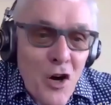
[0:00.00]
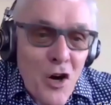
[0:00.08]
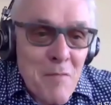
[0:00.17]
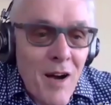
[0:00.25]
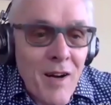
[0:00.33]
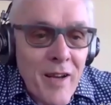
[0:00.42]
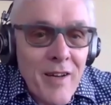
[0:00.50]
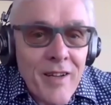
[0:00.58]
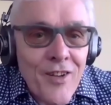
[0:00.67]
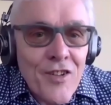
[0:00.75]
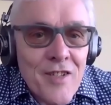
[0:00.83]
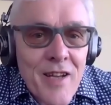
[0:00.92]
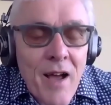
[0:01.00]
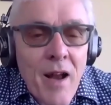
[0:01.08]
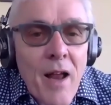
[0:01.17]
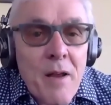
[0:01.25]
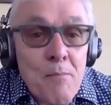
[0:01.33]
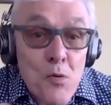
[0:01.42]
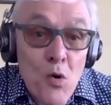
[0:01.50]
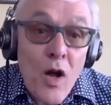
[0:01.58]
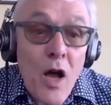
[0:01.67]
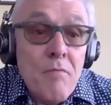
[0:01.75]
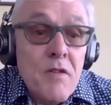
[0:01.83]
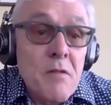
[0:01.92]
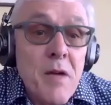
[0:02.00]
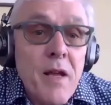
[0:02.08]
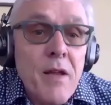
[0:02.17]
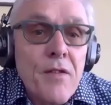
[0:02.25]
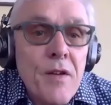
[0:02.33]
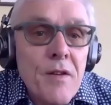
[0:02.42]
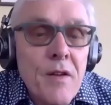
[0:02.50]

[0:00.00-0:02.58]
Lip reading: market had gone down. And it brought home to me that,